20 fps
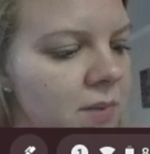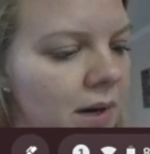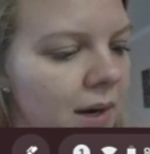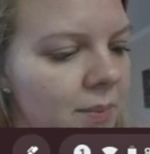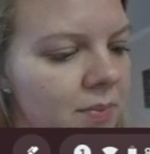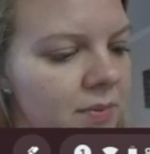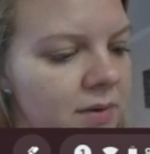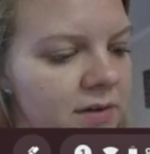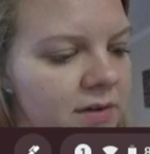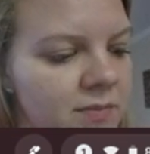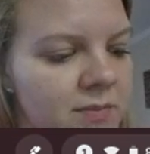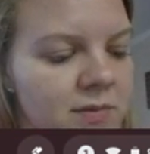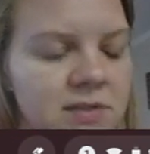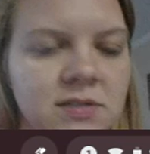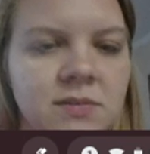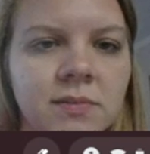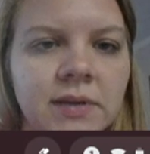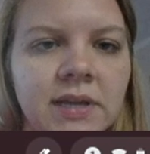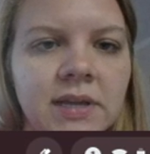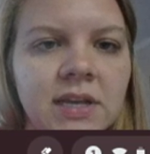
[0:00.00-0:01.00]
property of
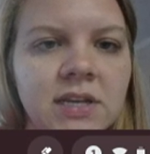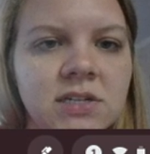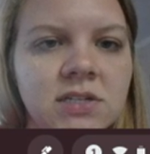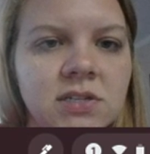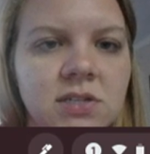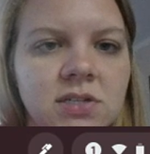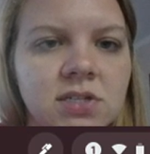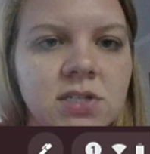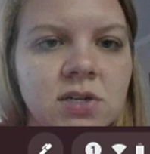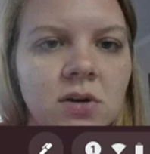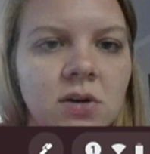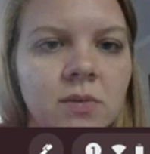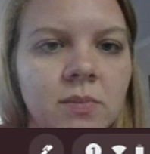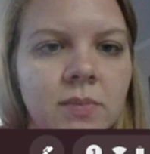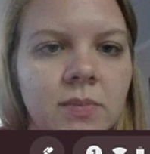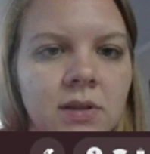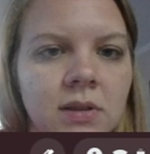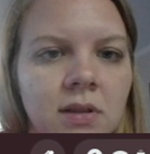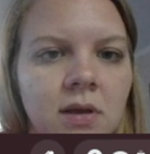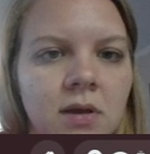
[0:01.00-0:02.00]
multiplication is shown
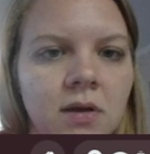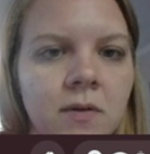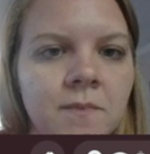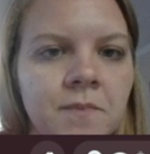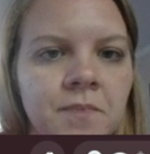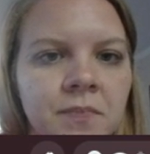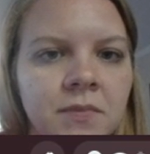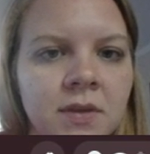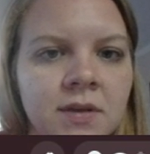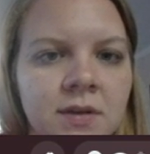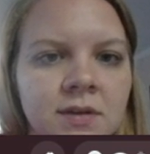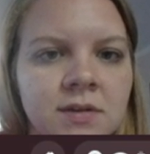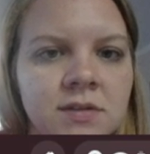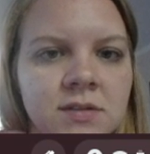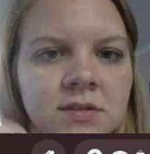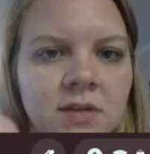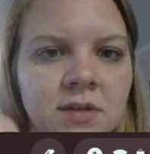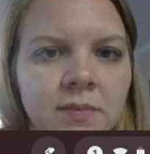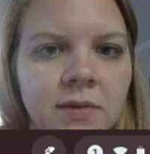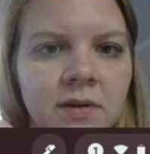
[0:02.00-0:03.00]
below.
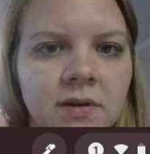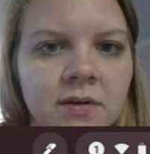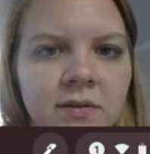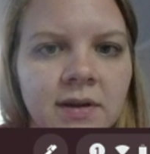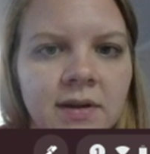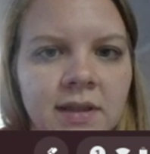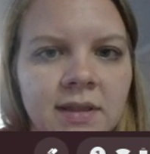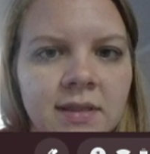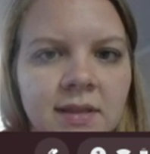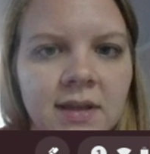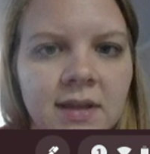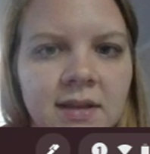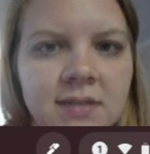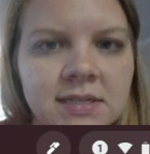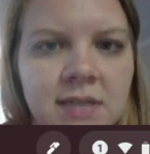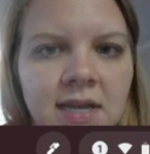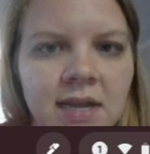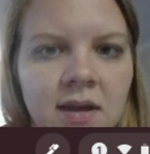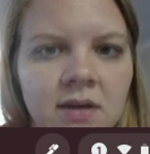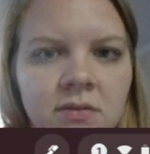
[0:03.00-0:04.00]
So I'm going to write that
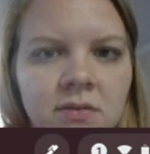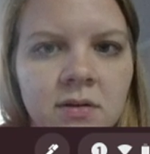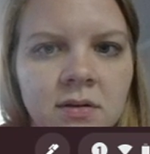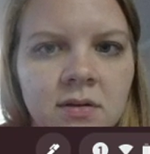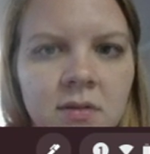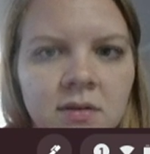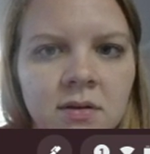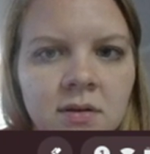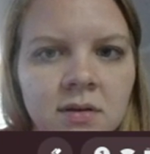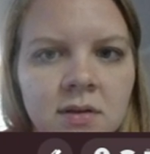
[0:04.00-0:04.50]
down.